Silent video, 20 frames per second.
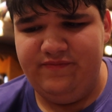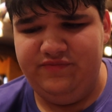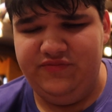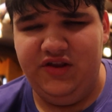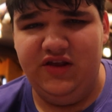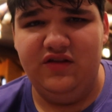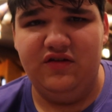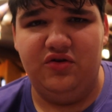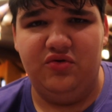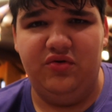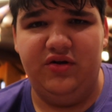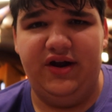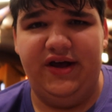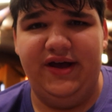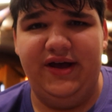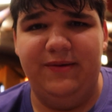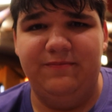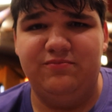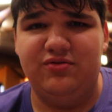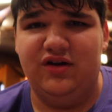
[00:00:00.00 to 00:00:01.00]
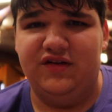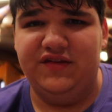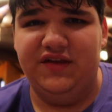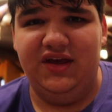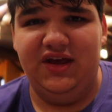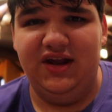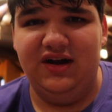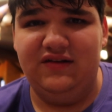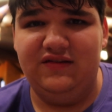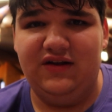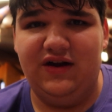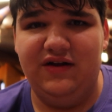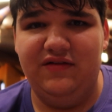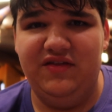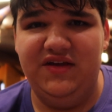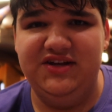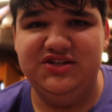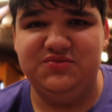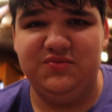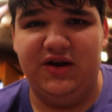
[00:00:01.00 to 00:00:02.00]
Neither would I probably get a lot of
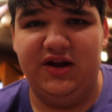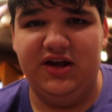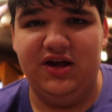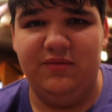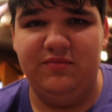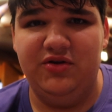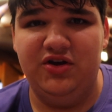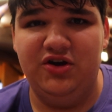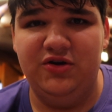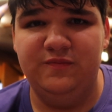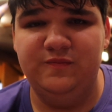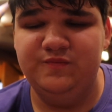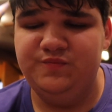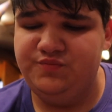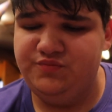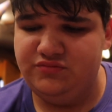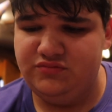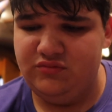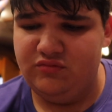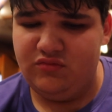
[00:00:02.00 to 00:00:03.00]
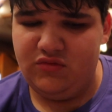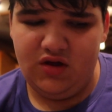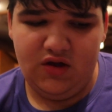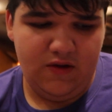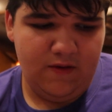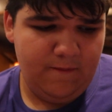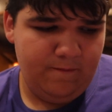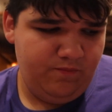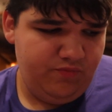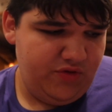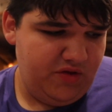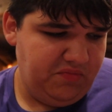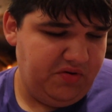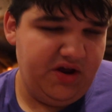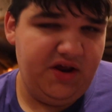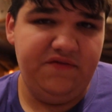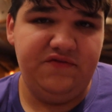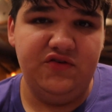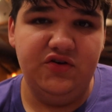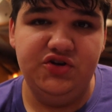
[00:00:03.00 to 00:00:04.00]
these when I come here.
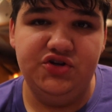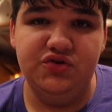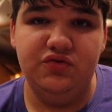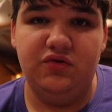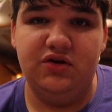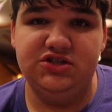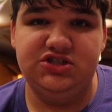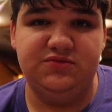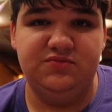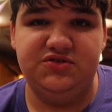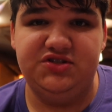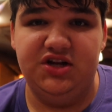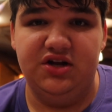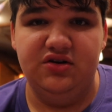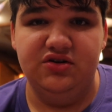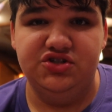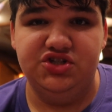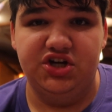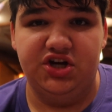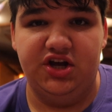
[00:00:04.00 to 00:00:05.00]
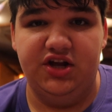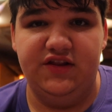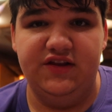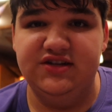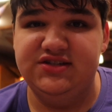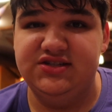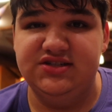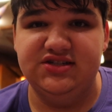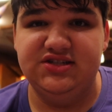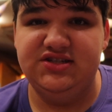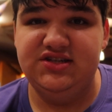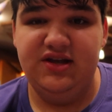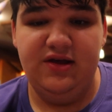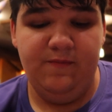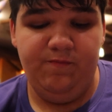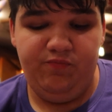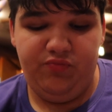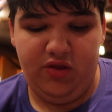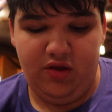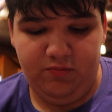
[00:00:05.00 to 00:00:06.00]
But if you do want some standard chicken, this is
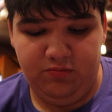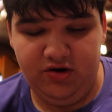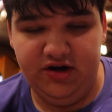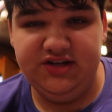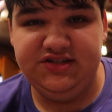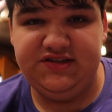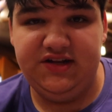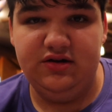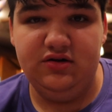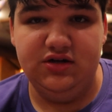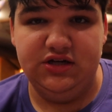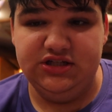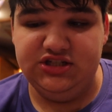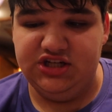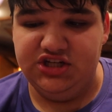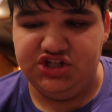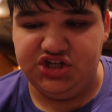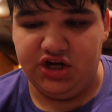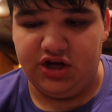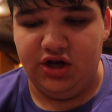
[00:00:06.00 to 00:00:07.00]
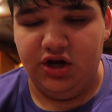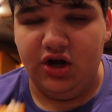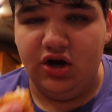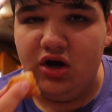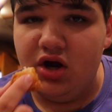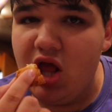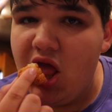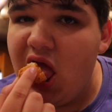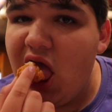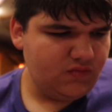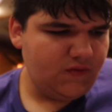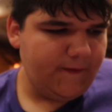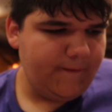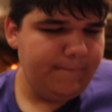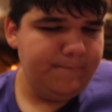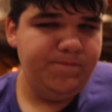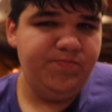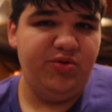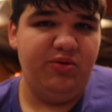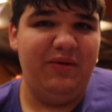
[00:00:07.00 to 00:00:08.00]
pretty standard Disney chicken here.
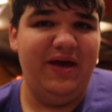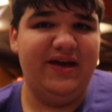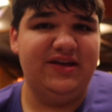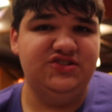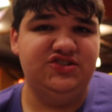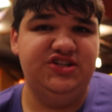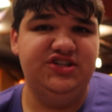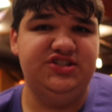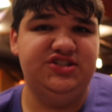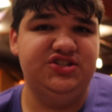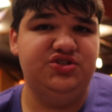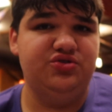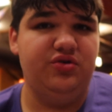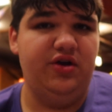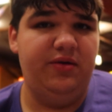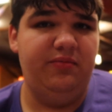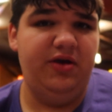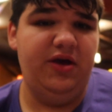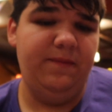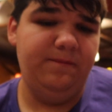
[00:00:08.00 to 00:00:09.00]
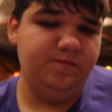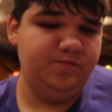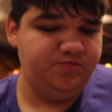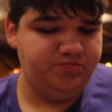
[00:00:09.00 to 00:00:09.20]
The mac and cheese is creamy.